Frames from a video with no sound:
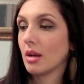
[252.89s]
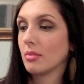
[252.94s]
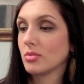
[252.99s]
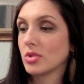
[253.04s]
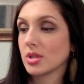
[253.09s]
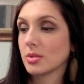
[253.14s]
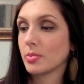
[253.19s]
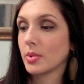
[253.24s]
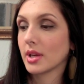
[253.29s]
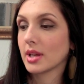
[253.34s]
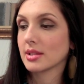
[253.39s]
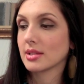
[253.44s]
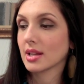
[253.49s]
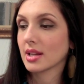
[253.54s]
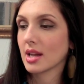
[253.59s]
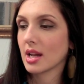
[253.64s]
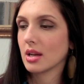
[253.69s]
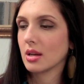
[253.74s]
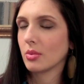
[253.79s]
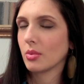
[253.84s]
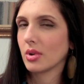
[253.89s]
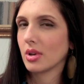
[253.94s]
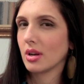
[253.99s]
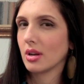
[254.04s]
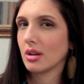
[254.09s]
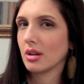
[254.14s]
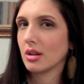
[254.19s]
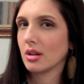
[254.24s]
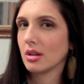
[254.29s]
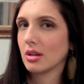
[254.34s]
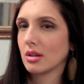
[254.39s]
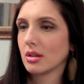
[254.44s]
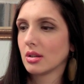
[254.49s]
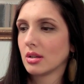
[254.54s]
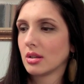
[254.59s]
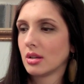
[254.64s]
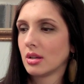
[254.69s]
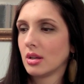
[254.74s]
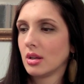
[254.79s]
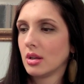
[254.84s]
just because I kind of went on a
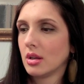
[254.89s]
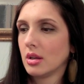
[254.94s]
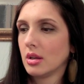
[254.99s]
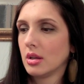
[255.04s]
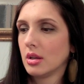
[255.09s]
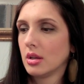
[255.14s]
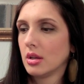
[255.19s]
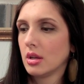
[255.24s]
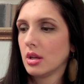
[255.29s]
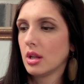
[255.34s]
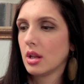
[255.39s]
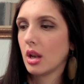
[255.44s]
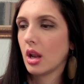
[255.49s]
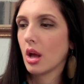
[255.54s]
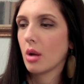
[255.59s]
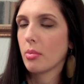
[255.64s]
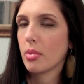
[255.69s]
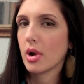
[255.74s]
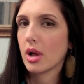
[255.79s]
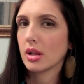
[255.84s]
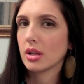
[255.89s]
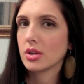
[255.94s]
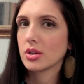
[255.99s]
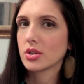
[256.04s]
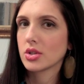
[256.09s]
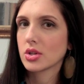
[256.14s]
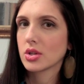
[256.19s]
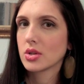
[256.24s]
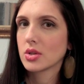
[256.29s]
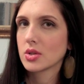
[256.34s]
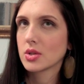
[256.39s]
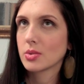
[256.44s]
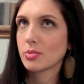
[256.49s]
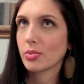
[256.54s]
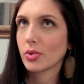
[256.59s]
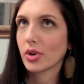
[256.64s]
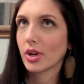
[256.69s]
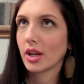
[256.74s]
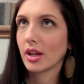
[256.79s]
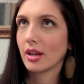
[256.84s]
nail polish
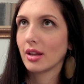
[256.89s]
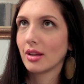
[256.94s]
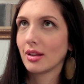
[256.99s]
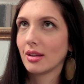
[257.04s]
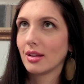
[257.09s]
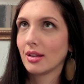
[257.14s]
spree.